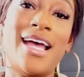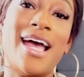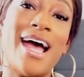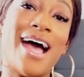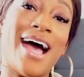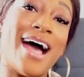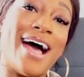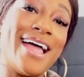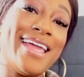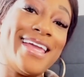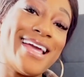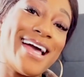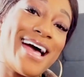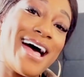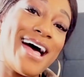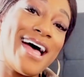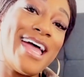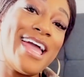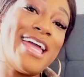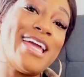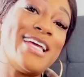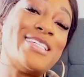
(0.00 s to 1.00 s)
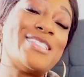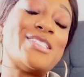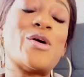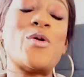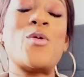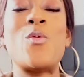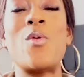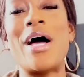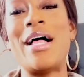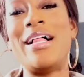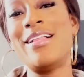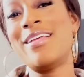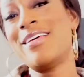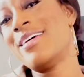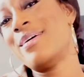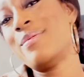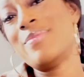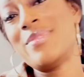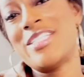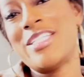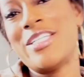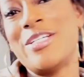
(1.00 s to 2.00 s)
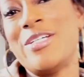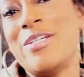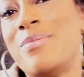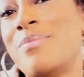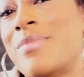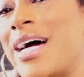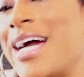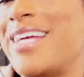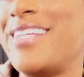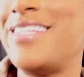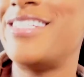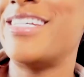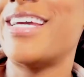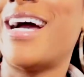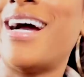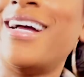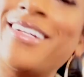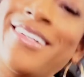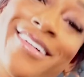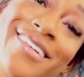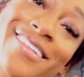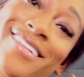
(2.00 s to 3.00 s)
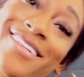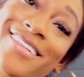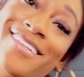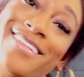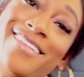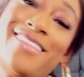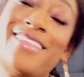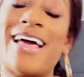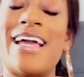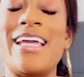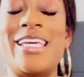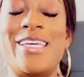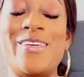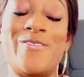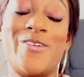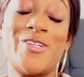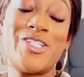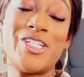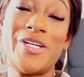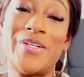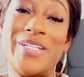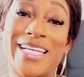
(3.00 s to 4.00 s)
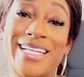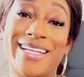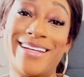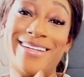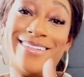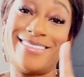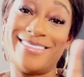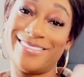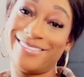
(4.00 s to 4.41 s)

Hi guys, welcome to my channel. Thank you for tuning in.